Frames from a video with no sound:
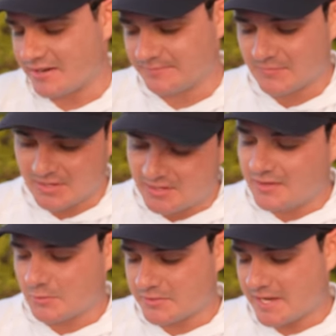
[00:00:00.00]
And
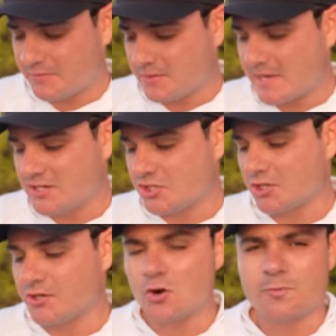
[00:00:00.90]
we'll definitely make
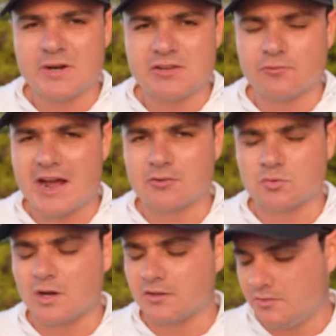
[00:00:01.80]
sure nobody round
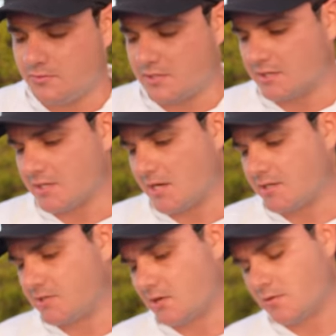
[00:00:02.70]
while using today.
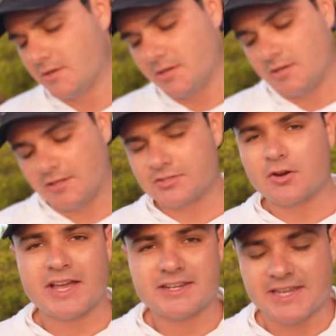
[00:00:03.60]
So let's
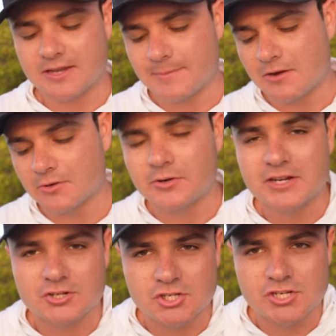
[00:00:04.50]
go ahead and take them out real
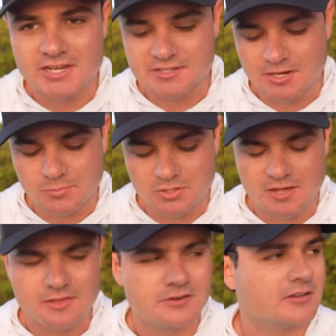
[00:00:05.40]
quick. I'll show you guys a couple of
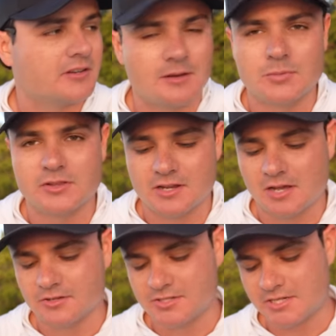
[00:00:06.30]
color, couple of the
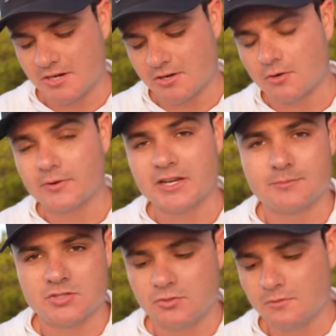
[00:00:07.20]
colors here, and I'll rig
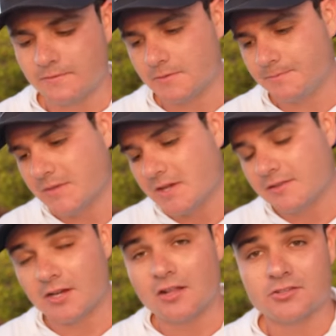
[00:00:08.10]
up two of them.
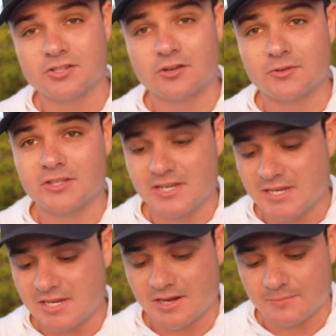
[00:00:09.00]
The colors are really
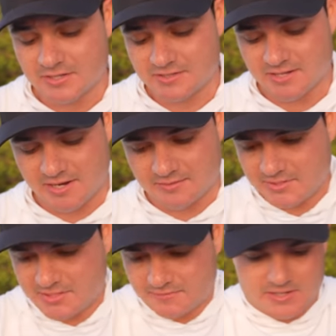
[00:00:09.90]
neat, I must say. Let me
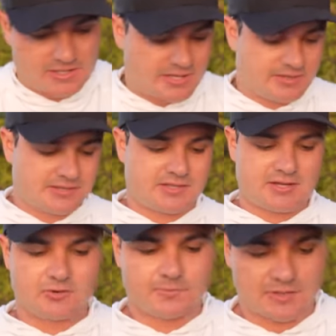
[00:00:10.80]
see if I can get this
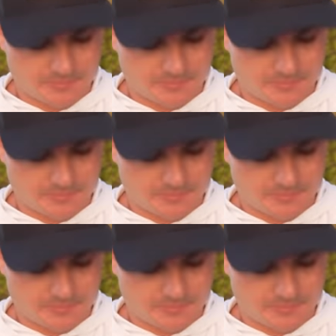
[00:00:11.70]
thing open.